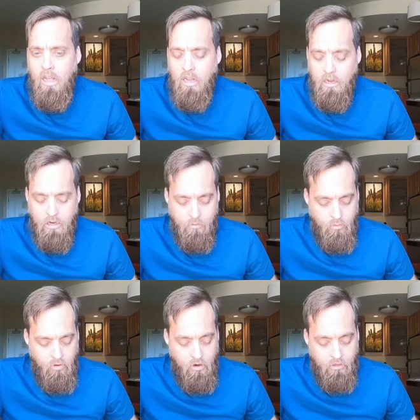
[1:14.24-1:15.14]
Um,
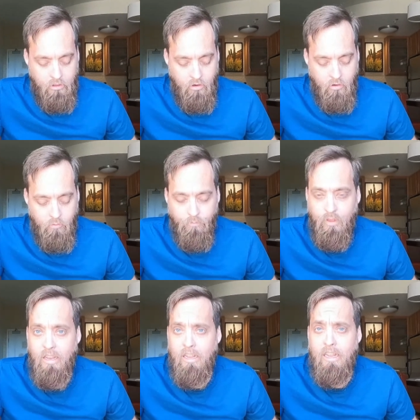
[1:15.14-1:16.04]
all right, so
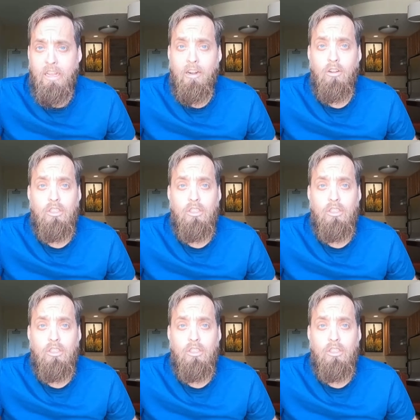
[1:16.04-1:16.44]
it all